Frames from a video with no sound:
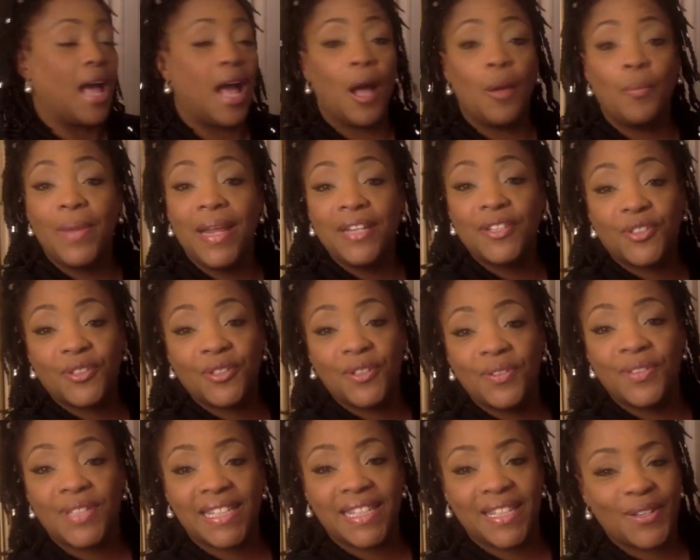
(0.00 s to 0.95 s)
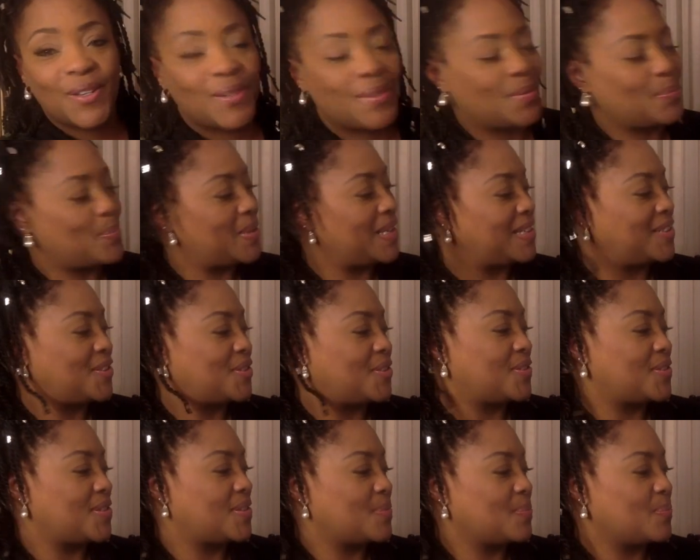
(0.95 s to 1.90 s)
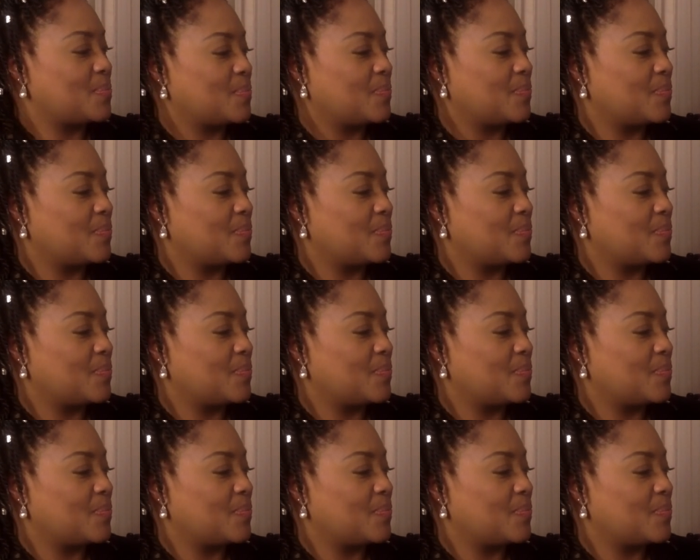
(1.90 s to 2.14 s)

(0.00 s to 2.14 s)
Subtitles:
I'll make sure you see all the pictures.